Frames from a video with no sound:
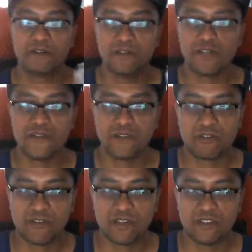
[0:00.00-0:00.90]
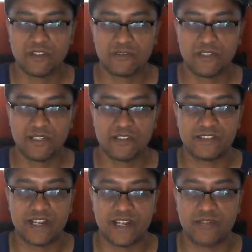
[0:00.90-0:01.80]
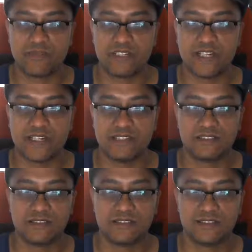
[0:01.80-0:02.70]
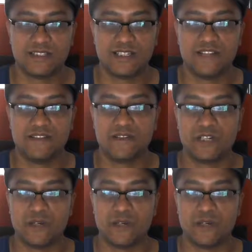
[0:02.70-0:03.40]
Well, you have the great rest of your Saturday. I appreciate it. Have a good